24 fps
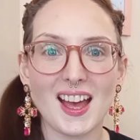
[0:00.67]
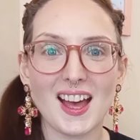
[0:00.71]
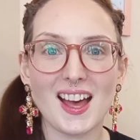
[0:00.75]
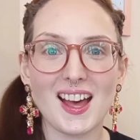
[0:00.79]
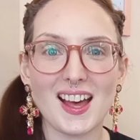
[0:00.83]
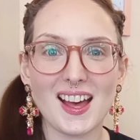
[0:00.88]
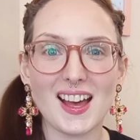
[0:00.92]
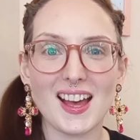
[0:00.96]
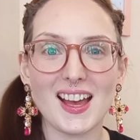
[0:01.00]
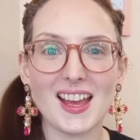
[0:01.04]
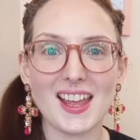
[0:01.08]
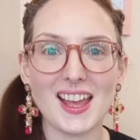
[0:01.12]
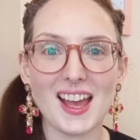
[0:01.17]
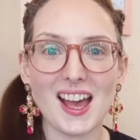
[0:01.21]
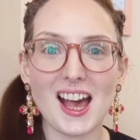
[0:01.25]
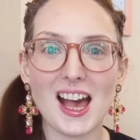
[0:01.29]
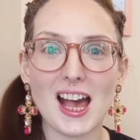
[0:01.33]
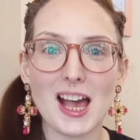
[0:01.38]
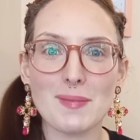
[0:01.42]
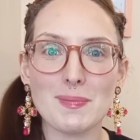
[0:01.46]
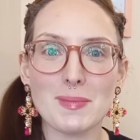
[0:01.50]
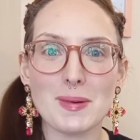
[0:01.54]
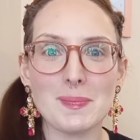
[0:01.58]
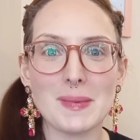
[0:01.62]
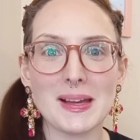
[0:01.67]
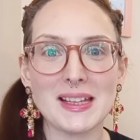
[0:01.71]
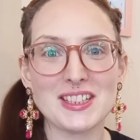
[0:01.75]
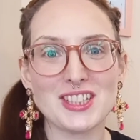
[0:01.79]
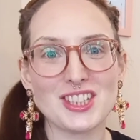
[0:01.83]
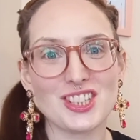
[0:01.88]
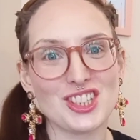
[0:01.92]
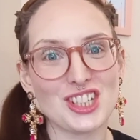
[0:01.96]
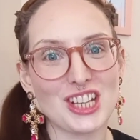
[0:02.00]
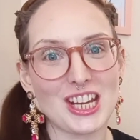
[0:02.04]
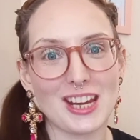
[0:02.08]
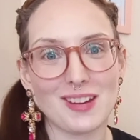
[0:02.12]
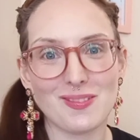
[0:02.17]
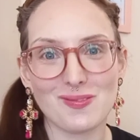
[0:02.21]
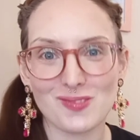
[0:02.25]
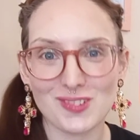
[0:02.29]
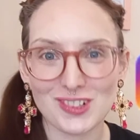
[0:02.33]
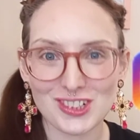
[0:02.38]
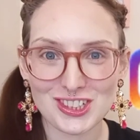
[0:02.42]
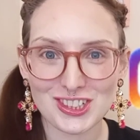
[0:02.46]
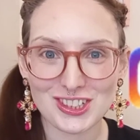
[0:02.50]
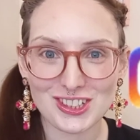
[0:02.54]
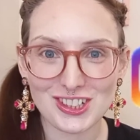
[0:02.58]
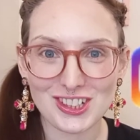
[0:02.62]
Hi, I'm Amanda Jane
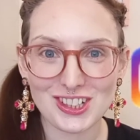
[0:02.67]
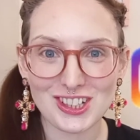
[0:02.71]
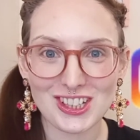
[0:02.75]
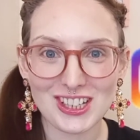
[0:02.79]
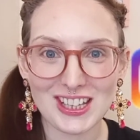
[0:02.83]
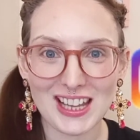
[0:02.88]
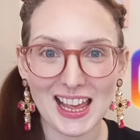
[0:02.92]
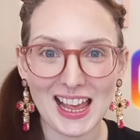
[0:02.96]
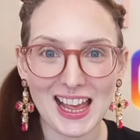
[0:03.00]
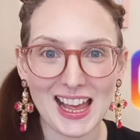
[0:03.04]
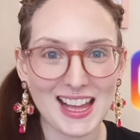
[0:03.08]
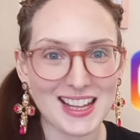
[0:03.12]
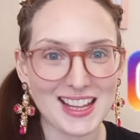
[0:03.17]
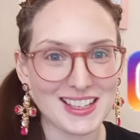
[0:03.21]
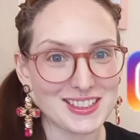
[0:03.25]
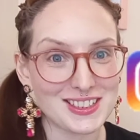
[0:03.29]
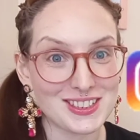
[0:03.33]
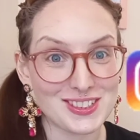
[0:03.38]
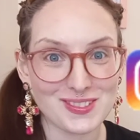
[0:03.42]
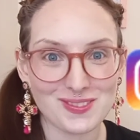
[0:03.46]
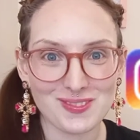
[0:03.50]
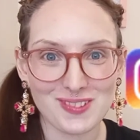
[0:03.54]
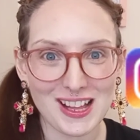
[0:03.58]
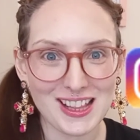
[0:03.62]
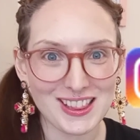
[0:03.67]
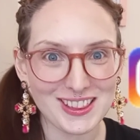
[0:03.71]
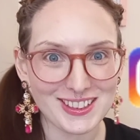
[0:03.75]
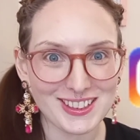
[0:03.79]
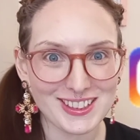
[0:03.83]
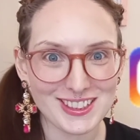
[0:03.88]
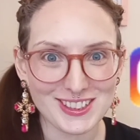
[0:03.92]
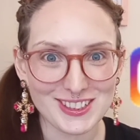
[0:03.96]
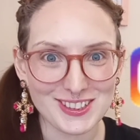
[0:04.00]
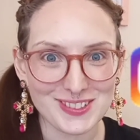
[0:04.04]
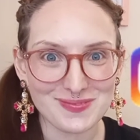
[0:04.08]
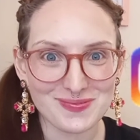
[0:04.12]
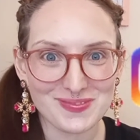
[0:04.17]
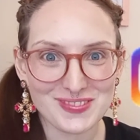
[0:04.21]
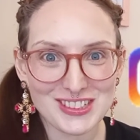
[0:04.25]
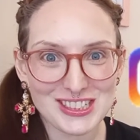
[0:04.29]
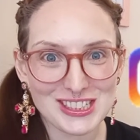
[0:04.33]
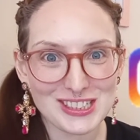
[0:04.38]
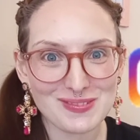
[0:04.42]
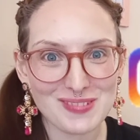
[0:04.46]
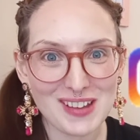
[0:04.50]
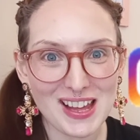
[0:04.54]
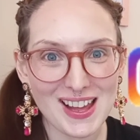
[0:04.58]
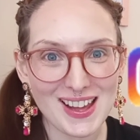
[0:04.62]
Woodall and welcome
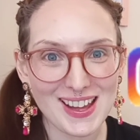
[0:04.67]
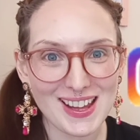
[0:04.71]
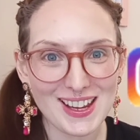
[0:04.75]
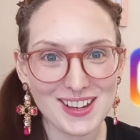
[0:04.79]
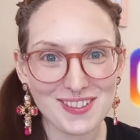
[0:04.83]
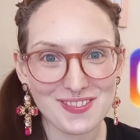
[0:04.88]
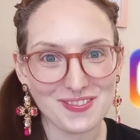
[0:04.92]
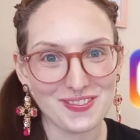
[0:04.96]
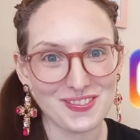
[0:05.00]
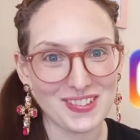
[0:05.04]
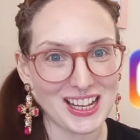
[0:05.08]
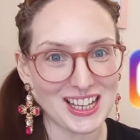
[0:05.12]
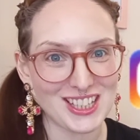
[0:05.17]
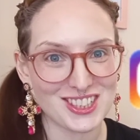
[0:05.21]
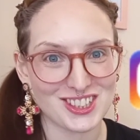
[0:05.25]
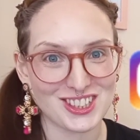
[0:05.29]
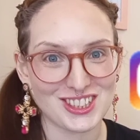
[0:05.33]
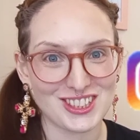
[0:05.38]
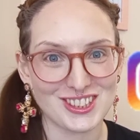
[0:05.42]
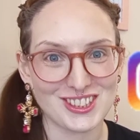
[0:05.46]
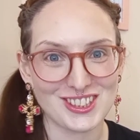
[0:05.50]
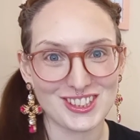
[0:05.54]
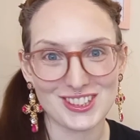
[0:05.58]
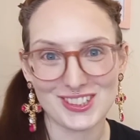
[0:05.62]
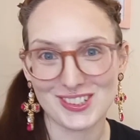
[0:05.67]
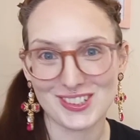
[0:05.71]
to my fashion